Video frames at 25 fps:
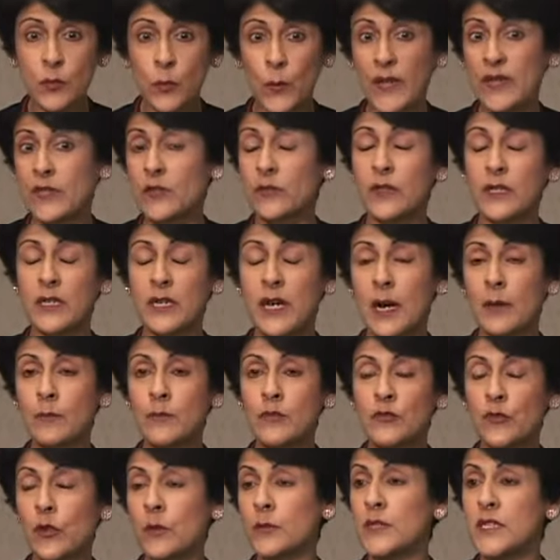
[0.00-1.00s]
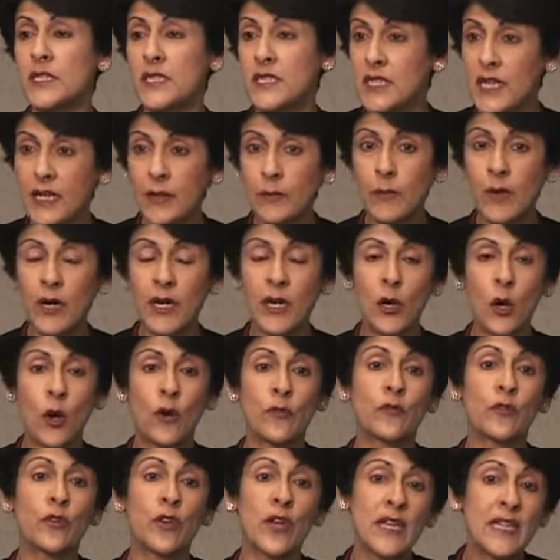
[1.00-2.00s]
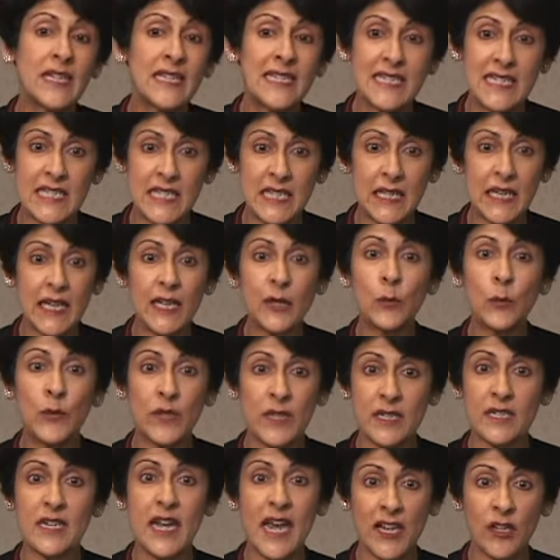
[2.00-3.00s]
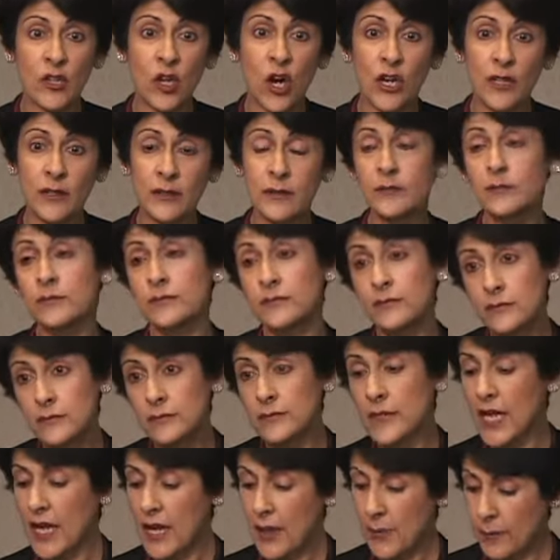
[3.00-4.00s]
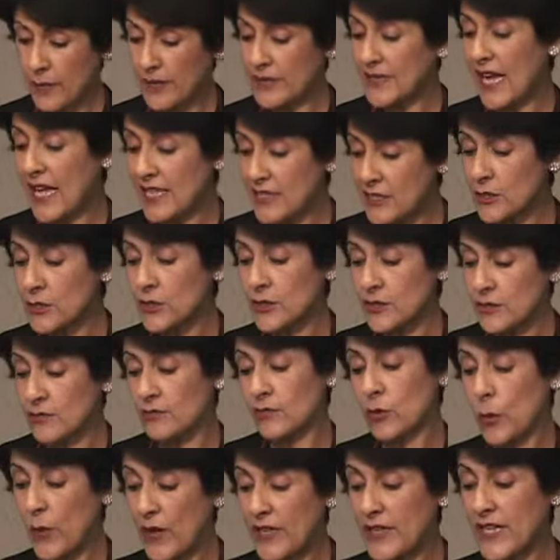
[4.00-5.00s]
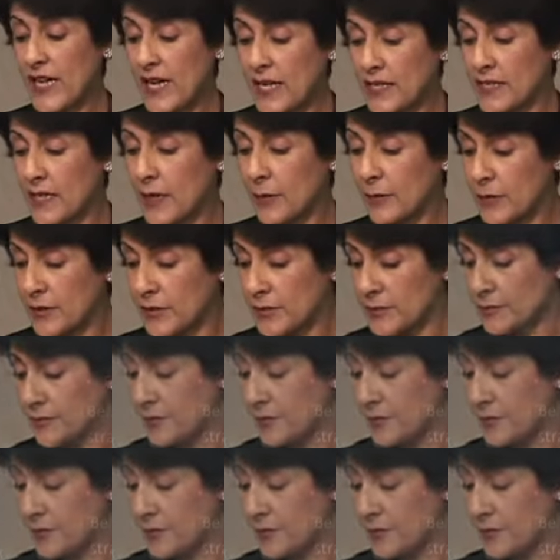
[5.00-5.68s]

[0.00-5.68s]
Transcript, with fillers: whether it comes from the stigma of really dealing with it head on but that's where they end up.